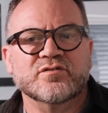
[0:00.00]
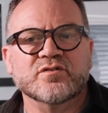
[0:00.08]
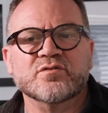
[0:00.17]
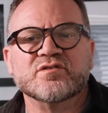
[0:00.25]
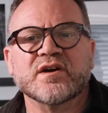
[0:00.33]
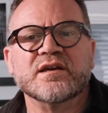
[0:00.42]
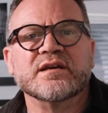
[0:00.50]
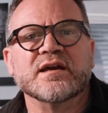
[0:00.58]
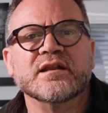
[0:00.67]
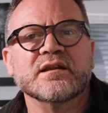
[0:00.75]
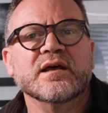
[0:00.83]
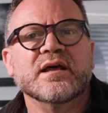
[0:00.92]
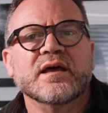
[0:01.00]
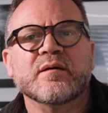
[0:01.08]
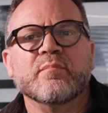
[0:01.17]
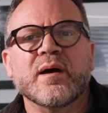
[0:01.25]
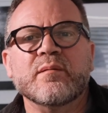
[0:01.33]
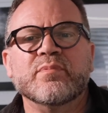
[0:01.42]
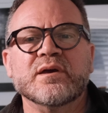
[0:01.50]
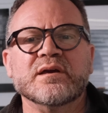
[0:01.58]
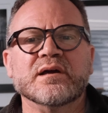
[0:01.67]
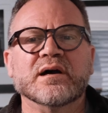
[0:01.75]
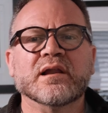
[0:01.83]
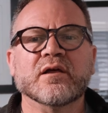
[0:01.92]
Do take it. It may
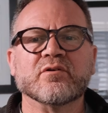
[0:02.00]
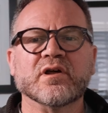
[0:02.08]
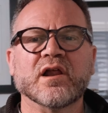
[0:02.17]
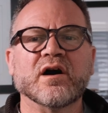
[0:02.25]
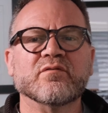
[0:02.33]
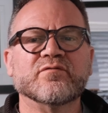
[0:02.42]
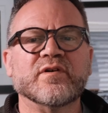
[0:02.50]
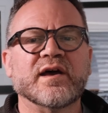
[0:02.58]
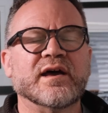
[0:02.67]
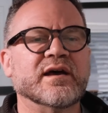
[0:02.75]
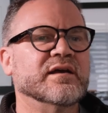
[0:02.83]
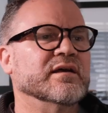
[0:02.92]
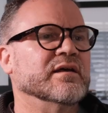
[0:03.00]
be a local art fair,